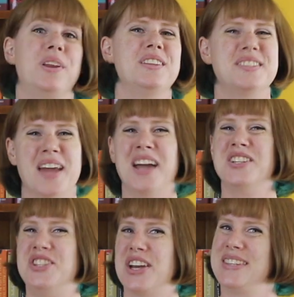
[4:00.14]
But it's
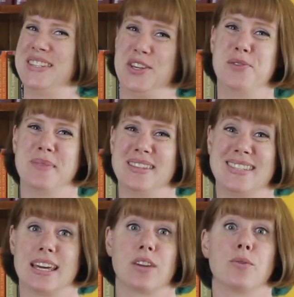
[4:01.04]
not just
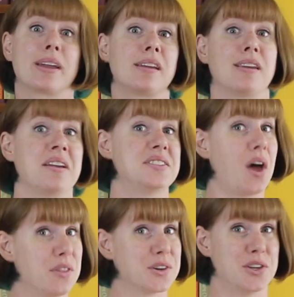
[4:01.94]
humans that can recognize
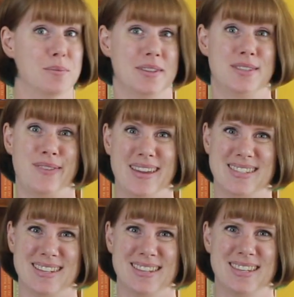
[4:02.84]
other humans'
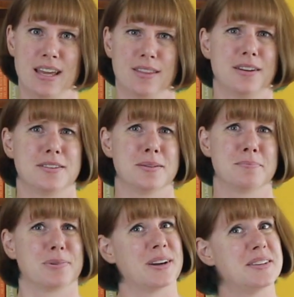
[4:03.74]
faces. There are
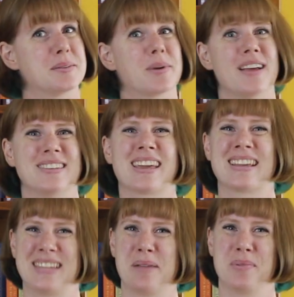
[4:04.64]
some pretty surprising
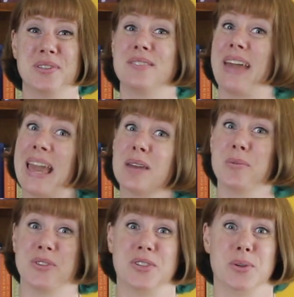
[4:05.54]
examples of
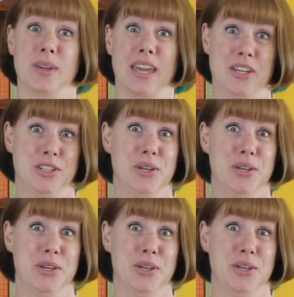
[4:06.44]
animals doing it